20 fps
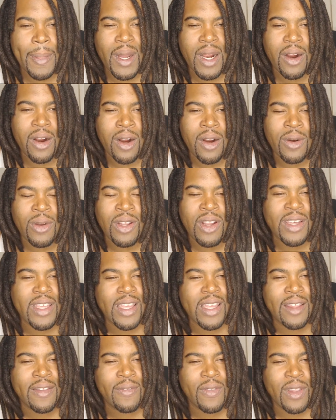her
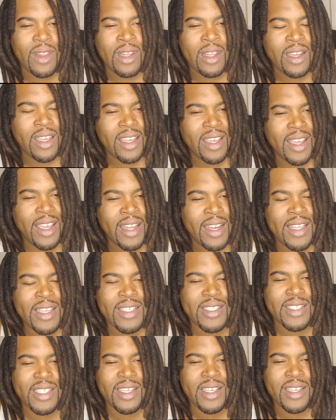looking
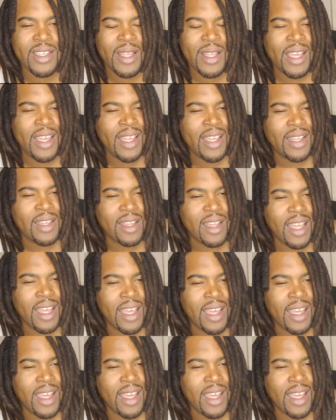innocent and